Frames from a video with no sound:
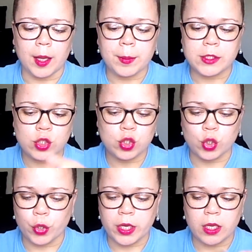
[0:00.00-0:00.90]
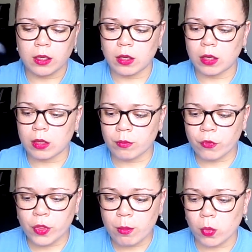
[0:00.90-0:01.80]
It's sturdy.
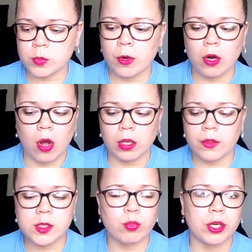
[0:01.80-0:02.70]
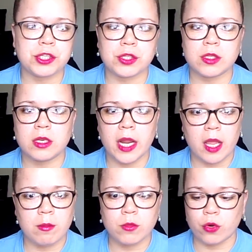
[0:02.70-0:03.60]
For the most part, all of these brushes,
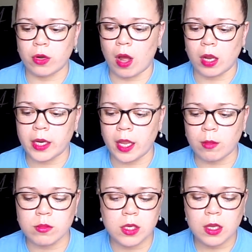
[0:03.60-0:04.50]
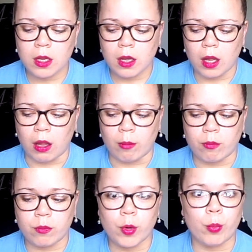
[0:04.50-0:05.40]
named or non-named,
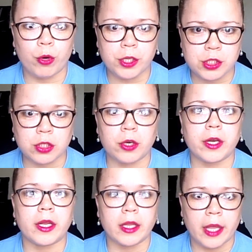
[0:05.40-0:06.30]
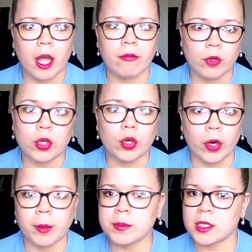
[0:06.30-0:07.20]
are pretty sturdy and they have good
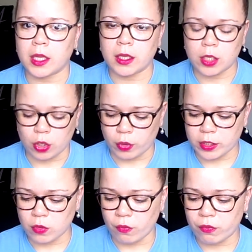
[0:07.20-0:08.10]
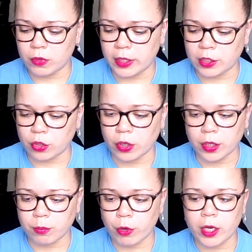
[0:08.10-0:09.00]
grips, and I don't feel like they're going to
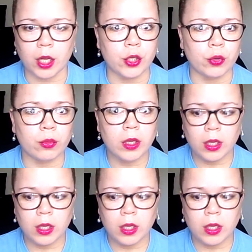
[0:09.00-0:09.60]
break on you.